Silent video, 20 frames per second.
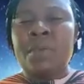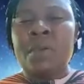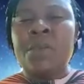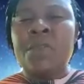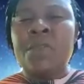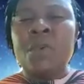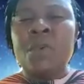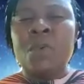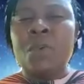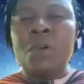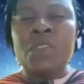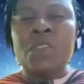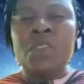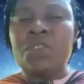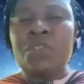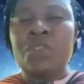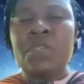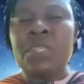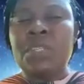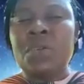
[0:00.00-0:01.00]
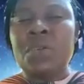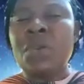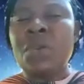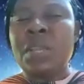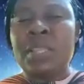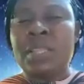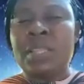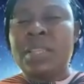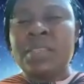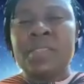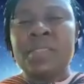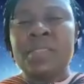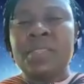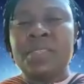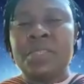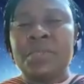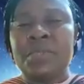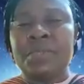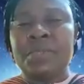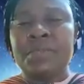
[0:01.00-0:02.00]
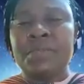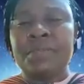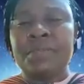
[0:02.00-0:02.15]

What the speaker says: of the World Trade Organization.